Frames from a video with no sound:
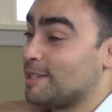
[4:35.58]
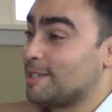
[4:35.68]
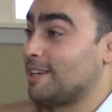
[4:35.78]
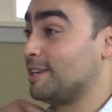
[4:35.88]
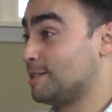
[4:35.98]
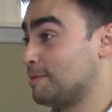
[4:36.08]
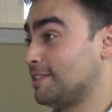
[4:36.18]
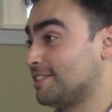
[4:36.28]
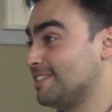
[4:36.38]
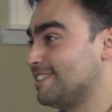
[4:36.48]

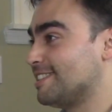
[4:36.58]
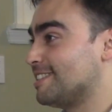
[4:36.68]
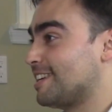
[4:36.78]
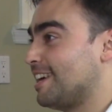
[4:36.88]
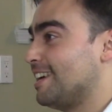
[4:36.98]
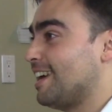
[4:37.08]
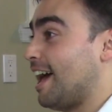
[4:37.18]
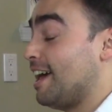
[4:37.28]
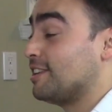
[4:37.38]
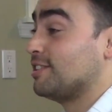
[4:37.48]
Especially since I
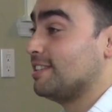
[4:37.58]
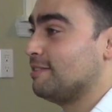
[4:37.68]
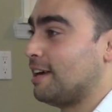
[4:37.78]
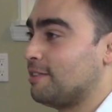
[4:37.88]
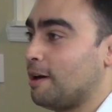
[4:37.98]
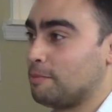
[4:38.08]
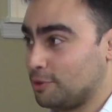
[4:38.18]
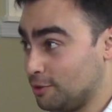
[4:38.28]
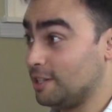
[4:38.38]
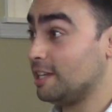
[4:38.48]
actually have had the
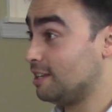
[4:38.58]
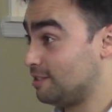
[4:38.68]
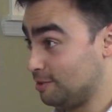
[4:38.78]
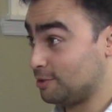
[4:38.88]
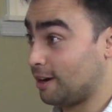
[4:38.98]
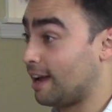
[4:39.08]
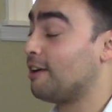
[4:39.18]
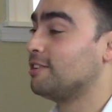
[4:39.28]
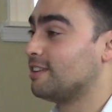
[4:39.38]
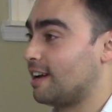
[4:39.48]
opportunity to try
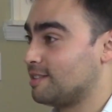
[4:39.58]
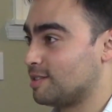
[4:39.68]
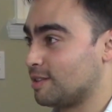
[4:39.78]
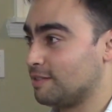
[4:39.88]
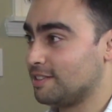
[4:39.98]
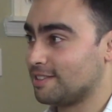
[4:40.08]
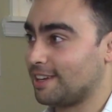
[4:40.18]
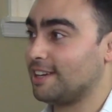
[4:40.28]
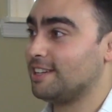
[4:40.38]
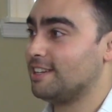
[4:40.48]
out your guys' service.
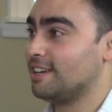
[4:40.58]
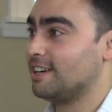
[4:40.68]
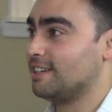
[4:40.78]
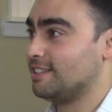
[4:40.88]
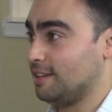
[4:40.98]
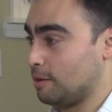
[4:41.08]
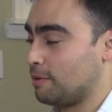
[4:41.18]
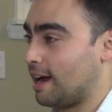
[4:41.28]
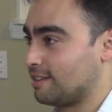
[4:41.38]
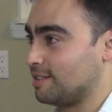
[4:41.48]
I did a
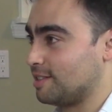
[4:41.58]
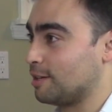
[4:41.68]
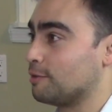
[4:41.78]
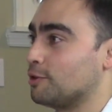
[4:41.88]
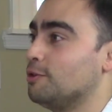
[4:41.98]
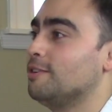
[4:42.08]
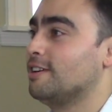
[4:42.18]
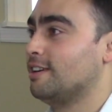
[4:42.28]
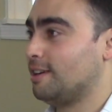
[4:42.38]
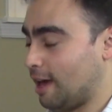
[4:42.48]
practice interview.
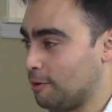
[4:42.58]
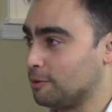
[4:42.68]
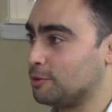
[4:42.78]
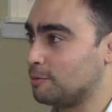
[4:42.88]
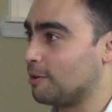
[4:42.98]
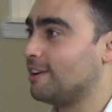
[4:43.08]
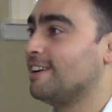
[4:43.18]
And we'll do more.